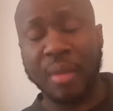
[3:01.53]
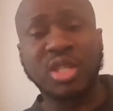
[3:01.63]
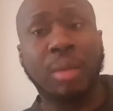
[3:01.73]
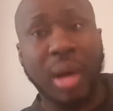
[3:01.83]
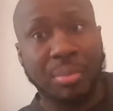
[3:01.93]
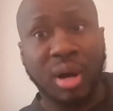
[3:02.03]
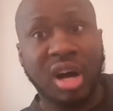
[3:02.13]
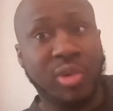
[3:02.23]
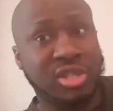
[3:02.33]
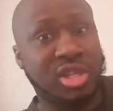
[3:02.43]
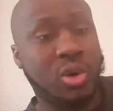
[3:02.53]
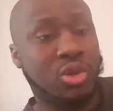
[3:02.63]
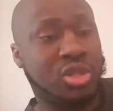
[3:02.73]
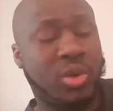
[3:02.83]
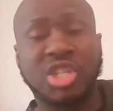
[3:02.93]
Mom is gonna pop off when she
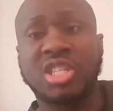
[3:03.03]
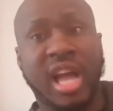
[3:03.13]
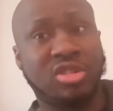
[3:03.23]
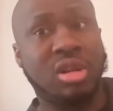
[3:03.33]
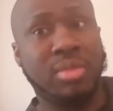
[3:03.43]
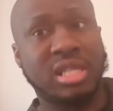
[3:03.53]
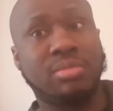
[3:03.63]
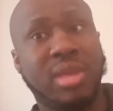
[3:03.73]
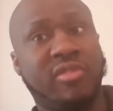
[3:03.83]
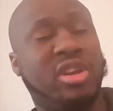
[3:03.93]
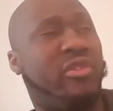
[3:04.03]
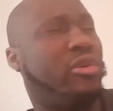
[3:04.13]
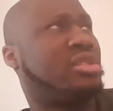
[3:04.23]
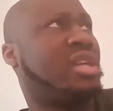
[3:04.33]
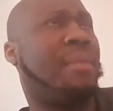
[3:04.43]
goes when she actually meets Minnie for the
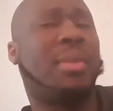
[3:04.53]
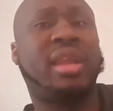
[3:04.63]
first time.